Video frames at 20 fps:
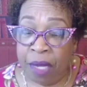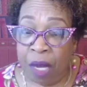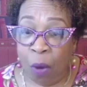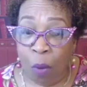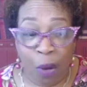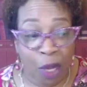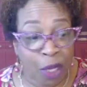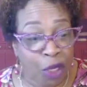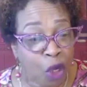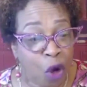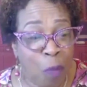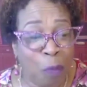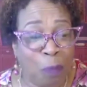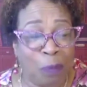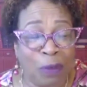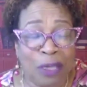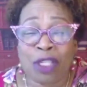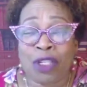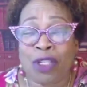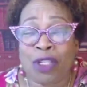When you
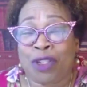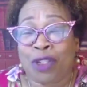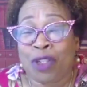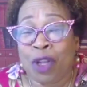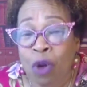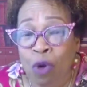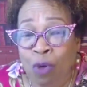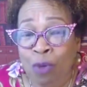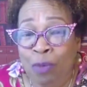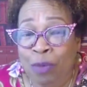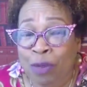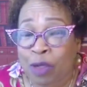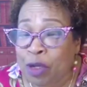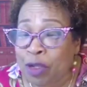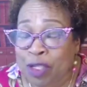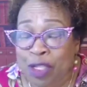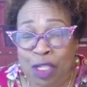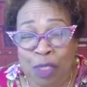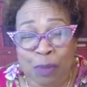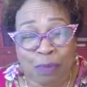presume
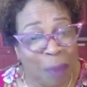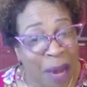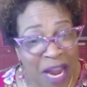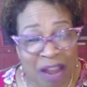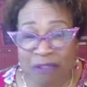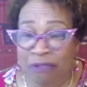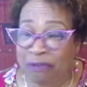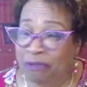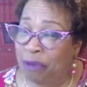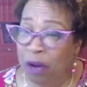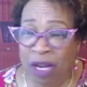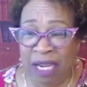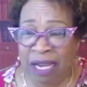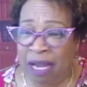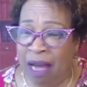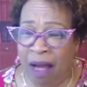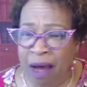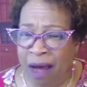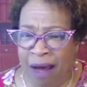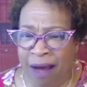to speak for
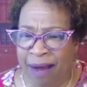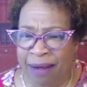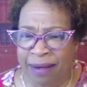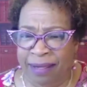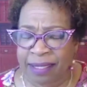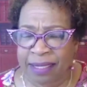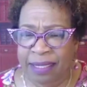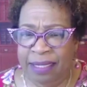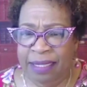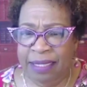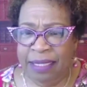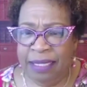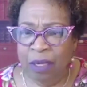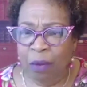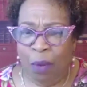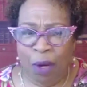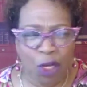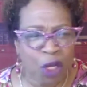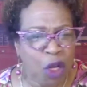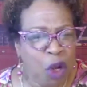God,
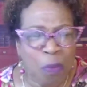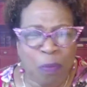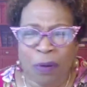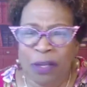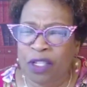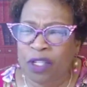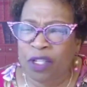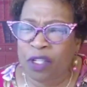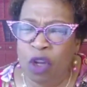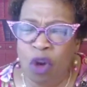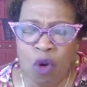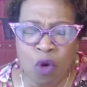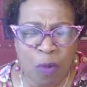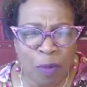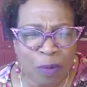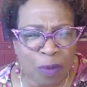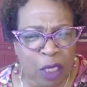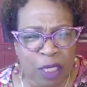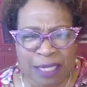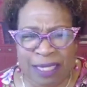when you
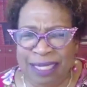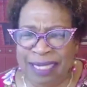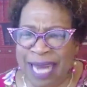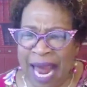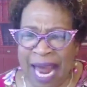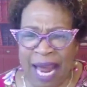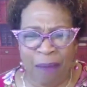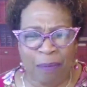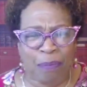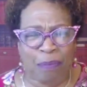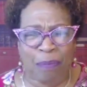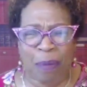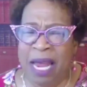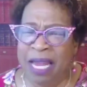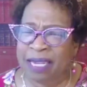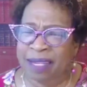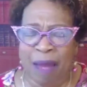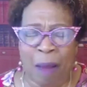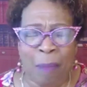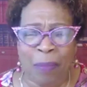presume to say
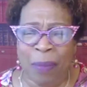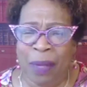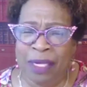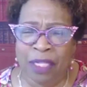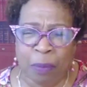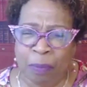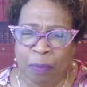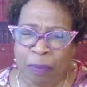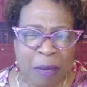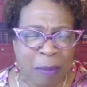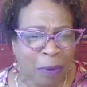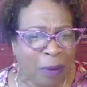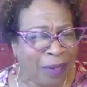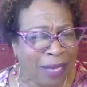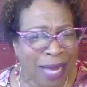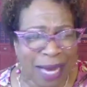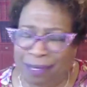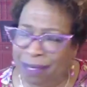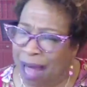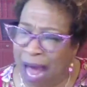something to people
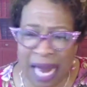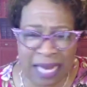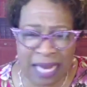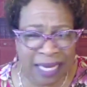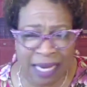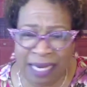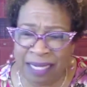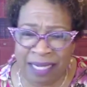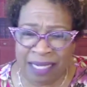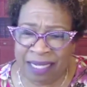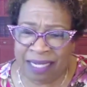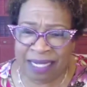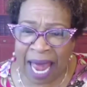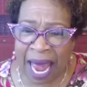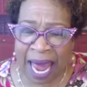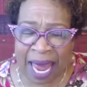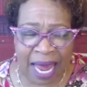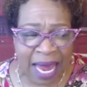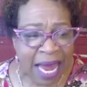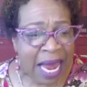that God didn't
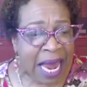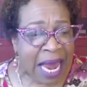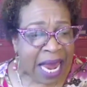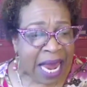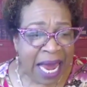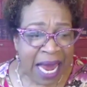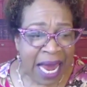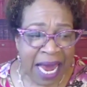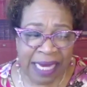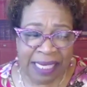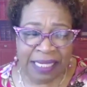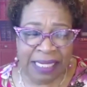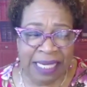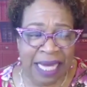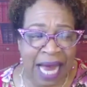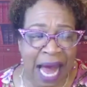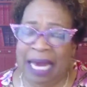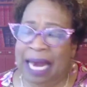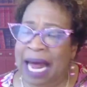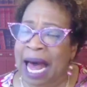say, he's
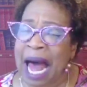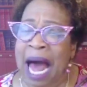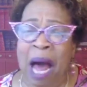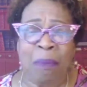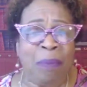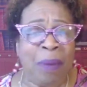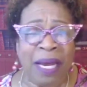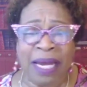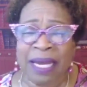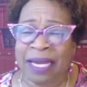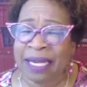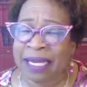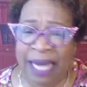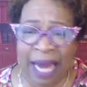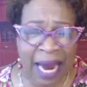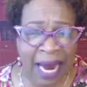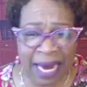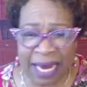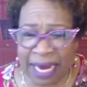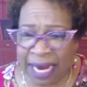not
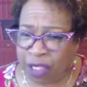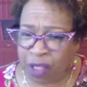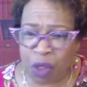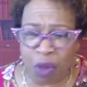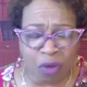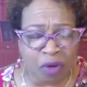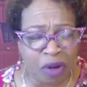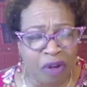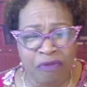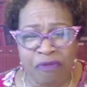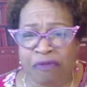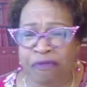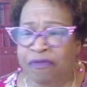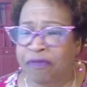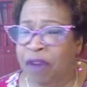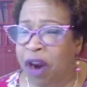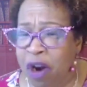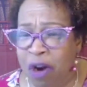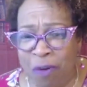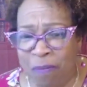obligated to
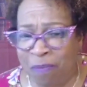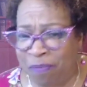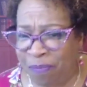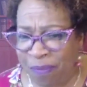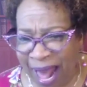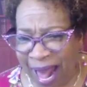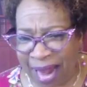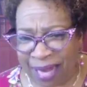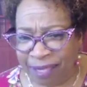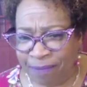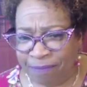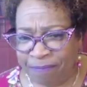confirm that.